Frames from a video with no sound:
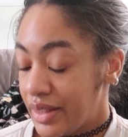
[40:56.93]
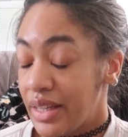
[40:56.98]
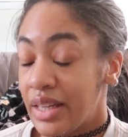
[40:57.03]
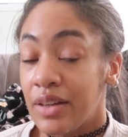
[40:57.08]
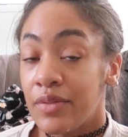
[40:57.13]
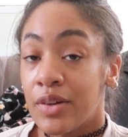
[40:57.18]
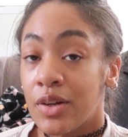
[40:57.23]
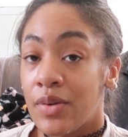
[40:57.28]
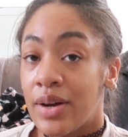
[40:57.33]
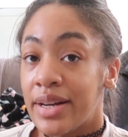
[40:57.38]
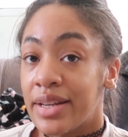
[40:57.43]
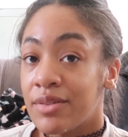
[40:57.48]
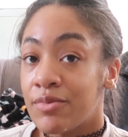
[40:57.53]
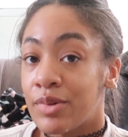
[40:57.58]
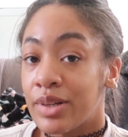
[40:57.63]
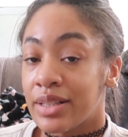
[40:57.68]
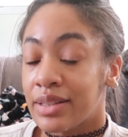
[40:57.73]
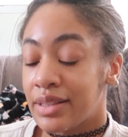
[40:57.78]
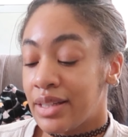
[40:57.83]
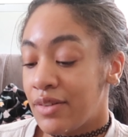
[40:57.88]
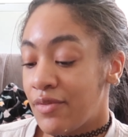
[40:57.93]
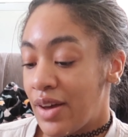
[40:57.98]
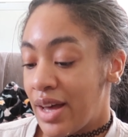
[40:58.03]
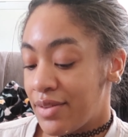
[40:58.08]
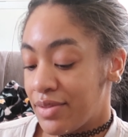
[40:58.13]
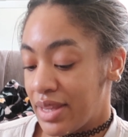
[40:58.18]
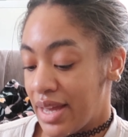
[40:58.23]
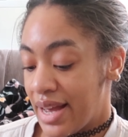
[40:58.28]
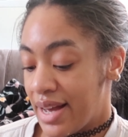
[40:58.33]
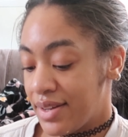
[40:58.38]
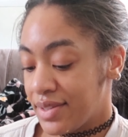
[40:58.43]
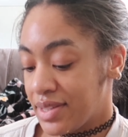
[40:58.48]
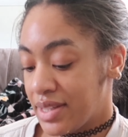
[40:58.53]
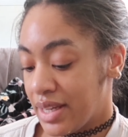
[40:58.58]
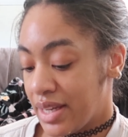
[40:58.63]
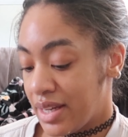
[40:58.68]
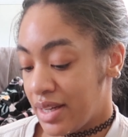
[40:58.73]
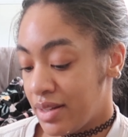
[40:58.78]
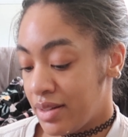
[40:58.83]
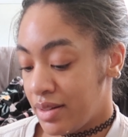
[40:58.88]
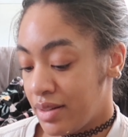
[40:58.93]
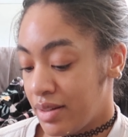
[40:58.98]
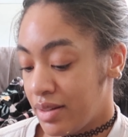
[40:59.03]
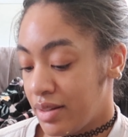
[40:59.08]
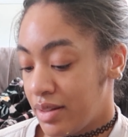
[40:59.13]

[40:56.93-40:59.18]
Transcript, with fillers: even though I didn't want to leave out the house again.